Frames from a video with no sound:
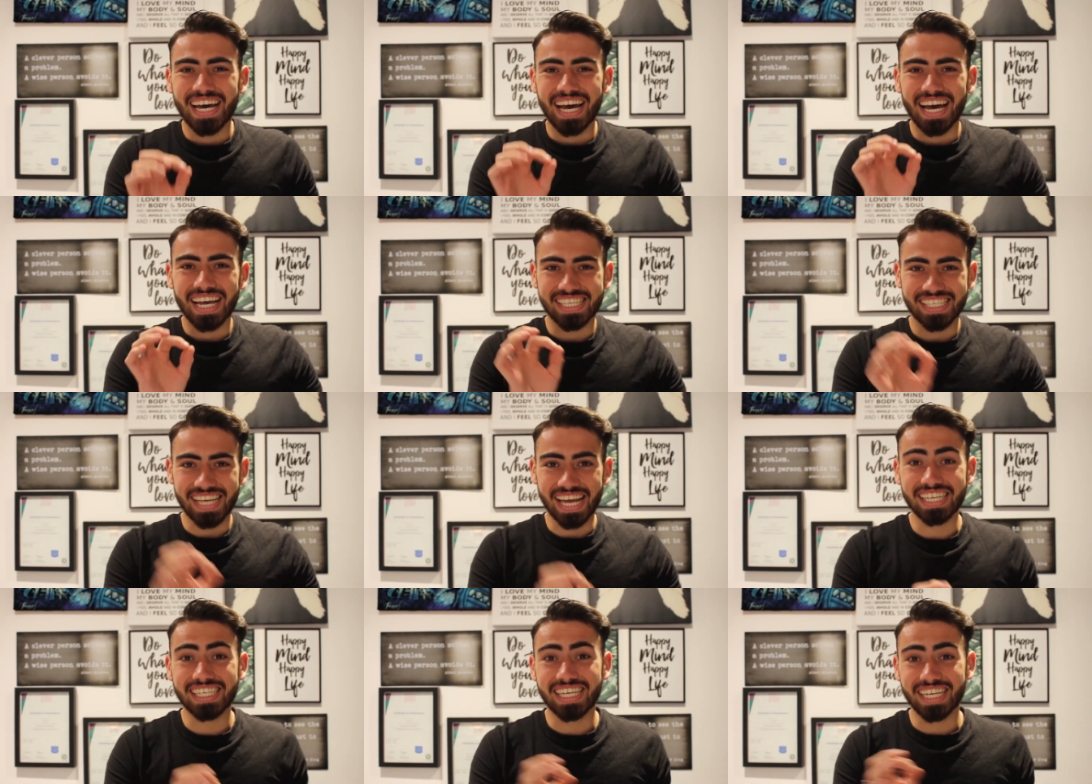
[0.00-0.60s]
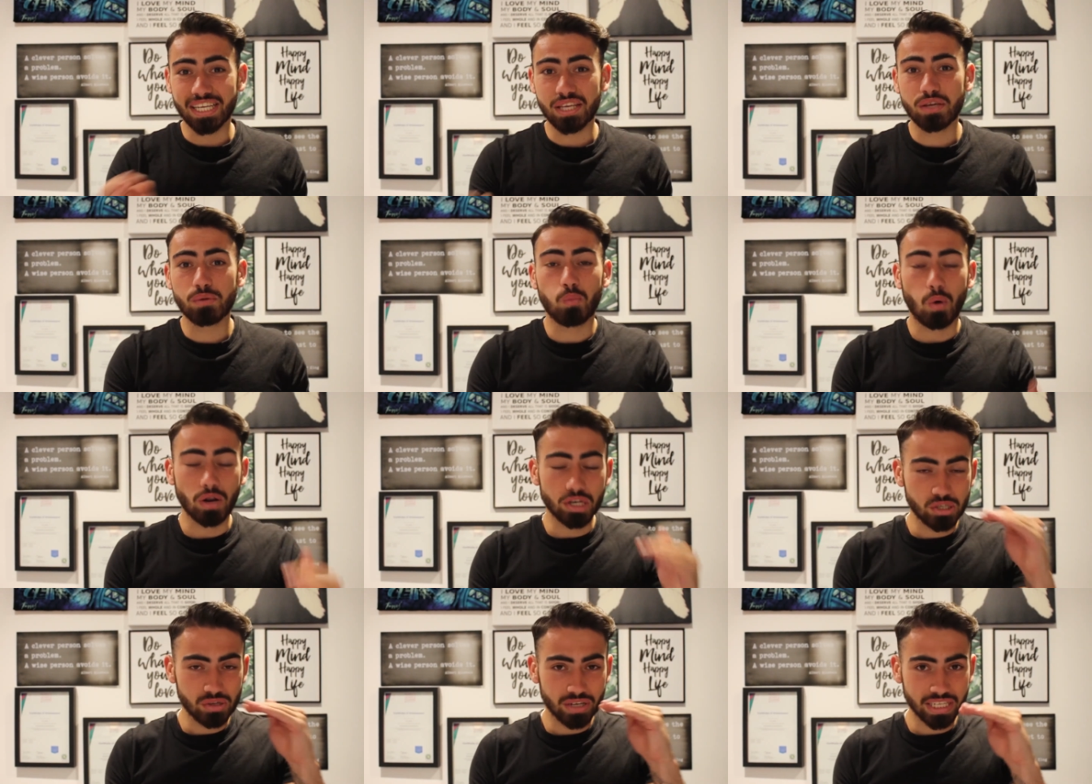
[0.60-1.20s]
Essentially, you,
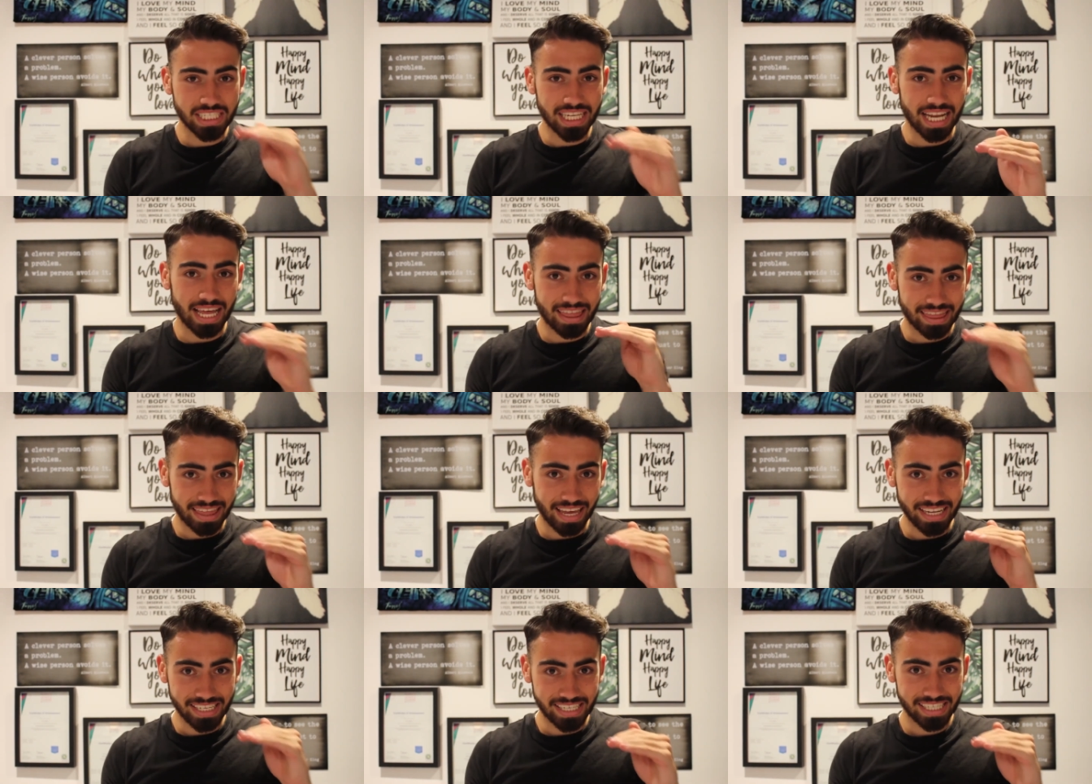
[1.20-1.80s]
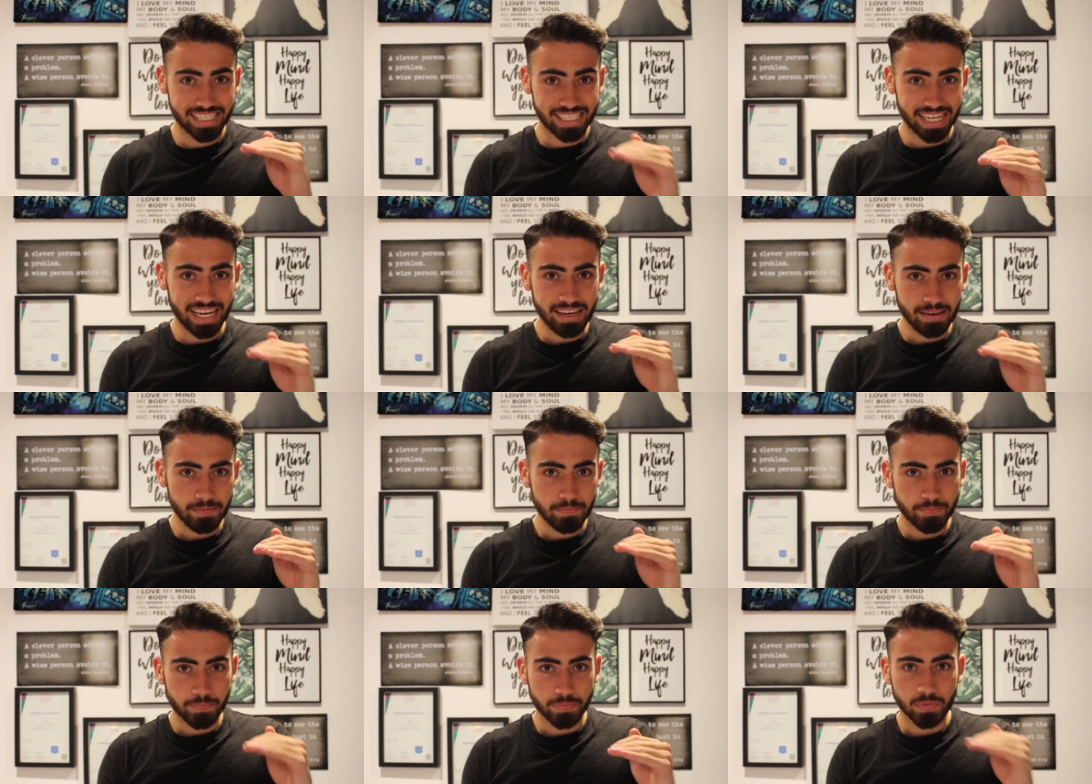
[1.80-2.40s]
once you get to that theta
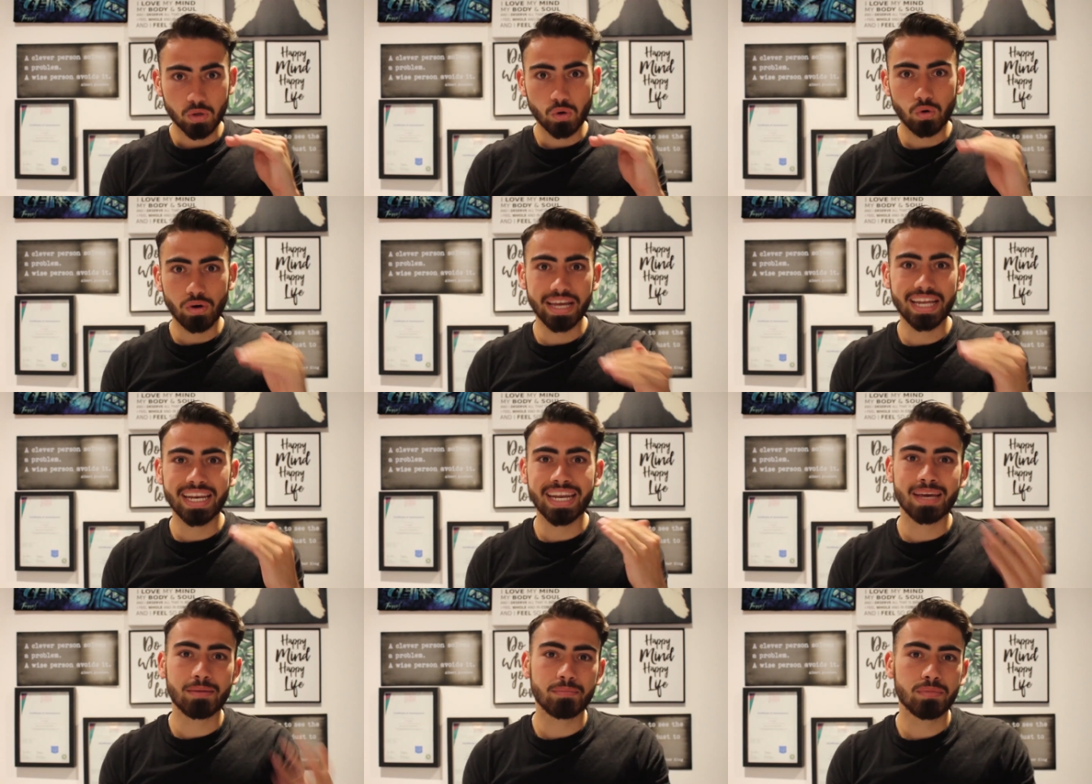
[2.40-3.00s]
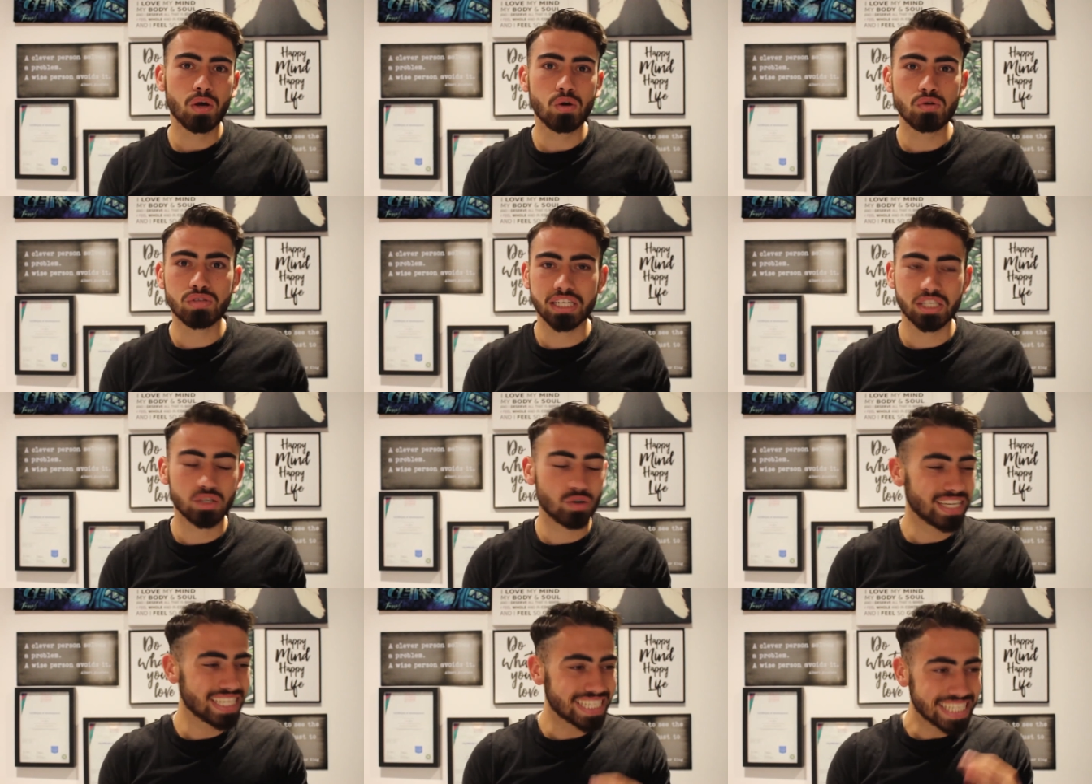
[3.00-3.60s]
state, you're in
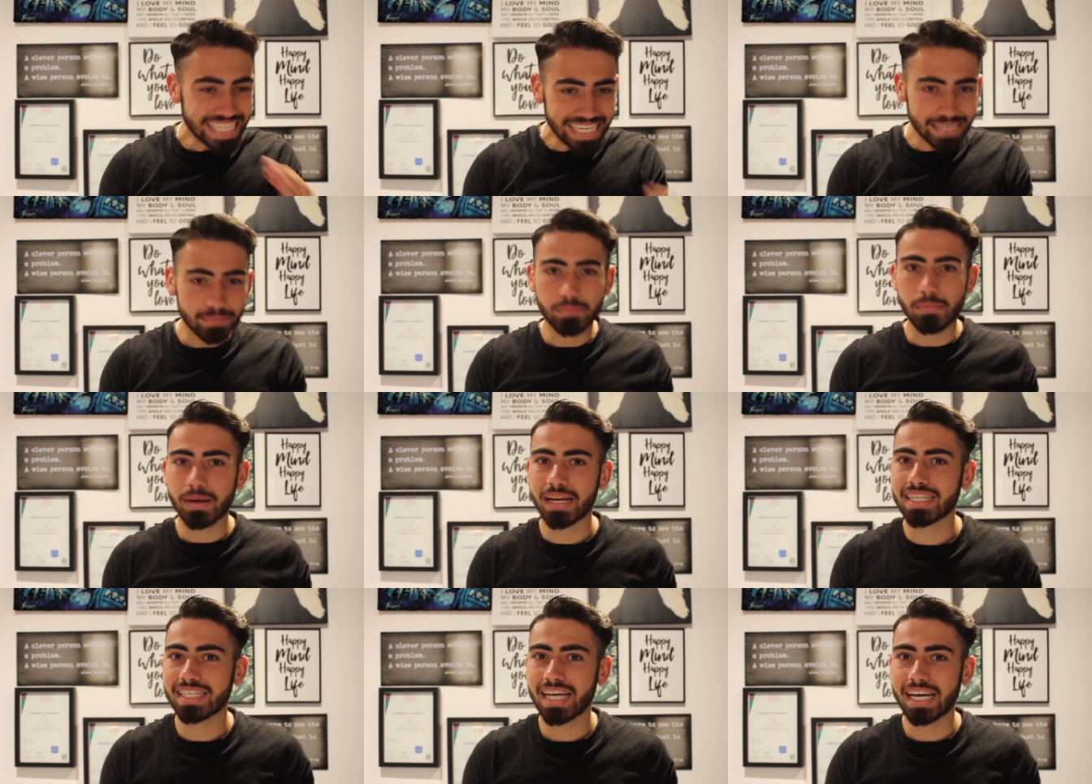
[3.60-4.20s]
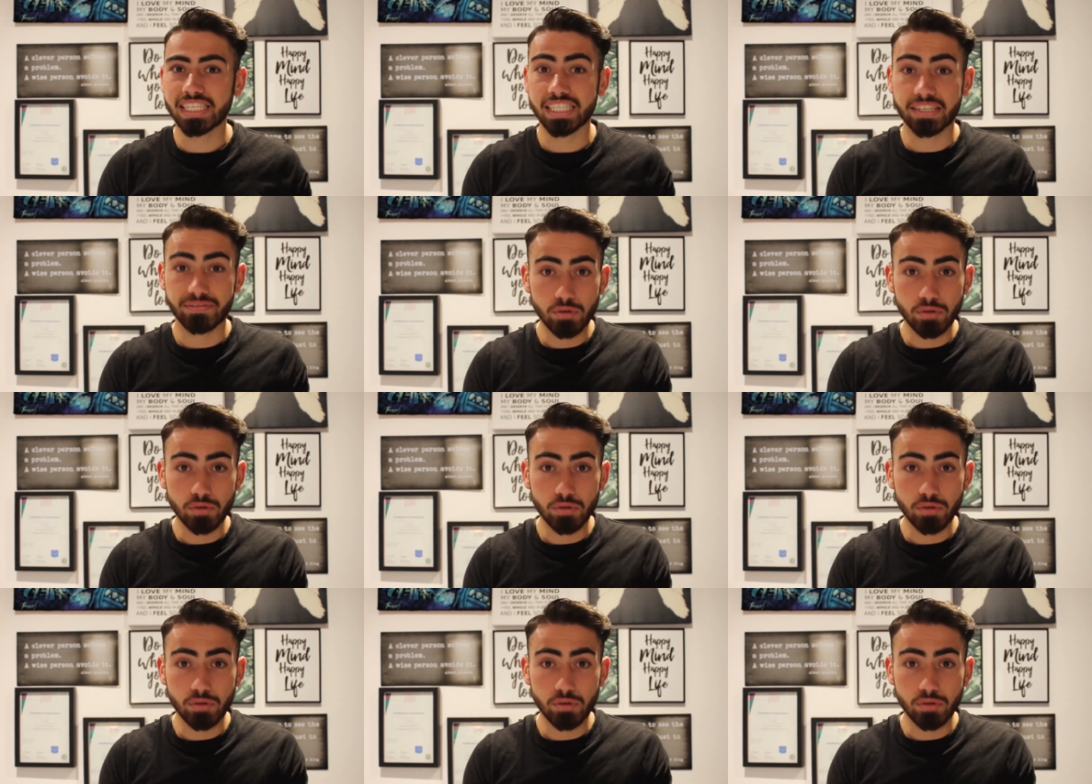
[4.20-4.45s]
hypnosis, you're in deep meditation.